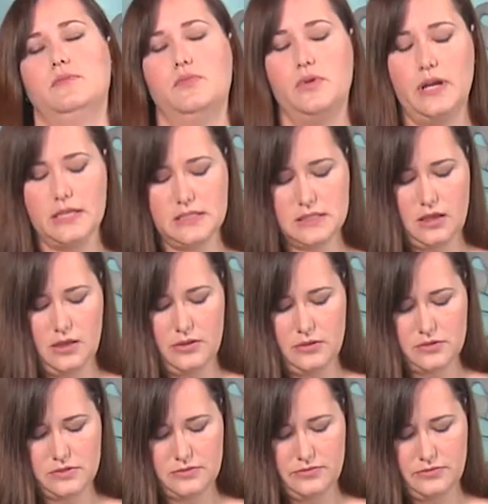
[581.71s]
press all
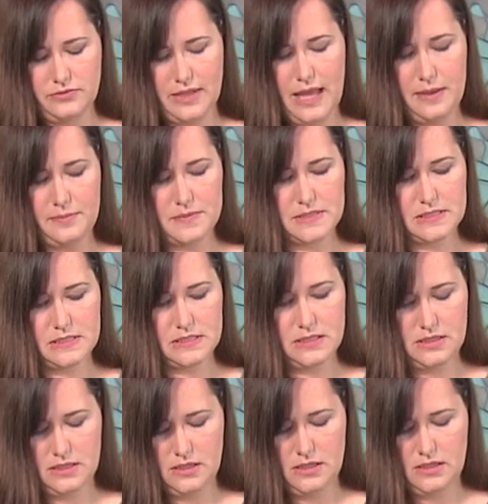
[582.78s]
those flaps
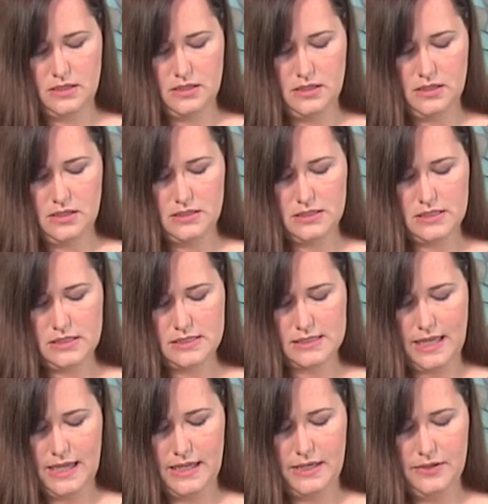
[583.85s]
to the
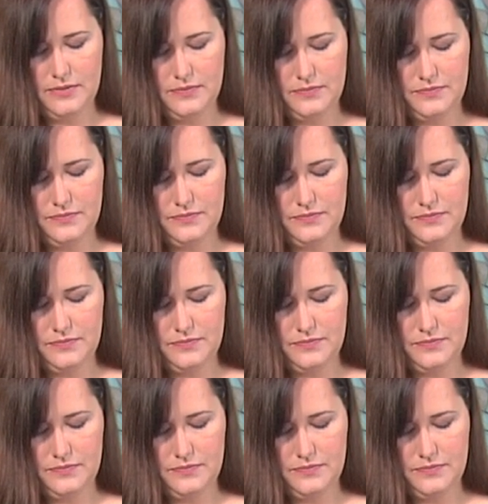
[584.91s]
side.